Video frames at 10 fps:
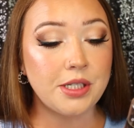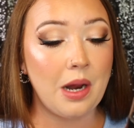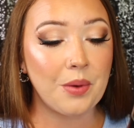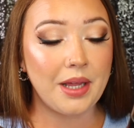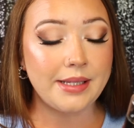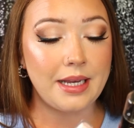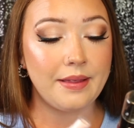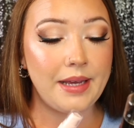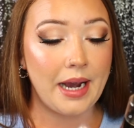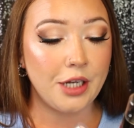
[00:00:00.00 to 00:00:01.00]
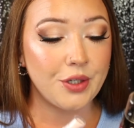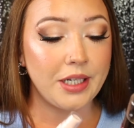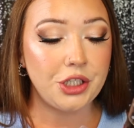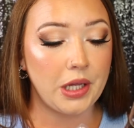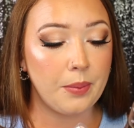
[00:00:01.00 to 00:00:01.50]
now realizing the Hydrating
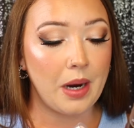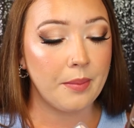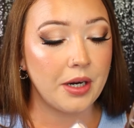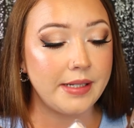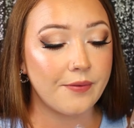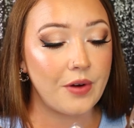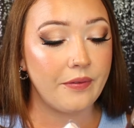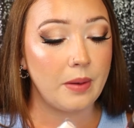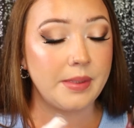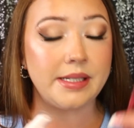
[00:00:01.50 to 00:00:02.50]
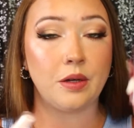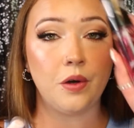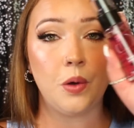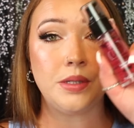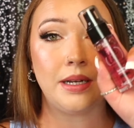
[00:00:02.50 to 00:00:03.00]
Jelly Primer is free from
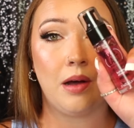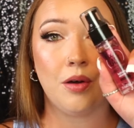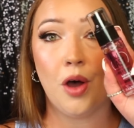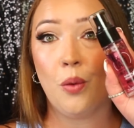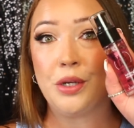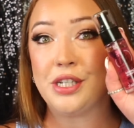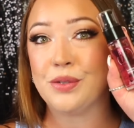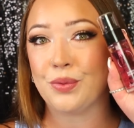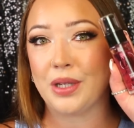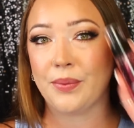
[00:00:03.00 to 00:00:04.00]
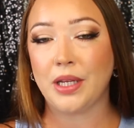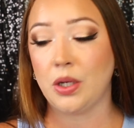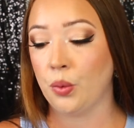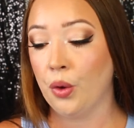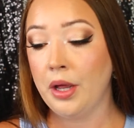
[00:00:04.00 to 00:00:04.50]
silicones and alcohol, which is really, really
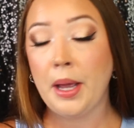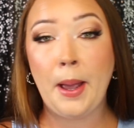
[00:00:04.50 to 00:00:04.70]
cool.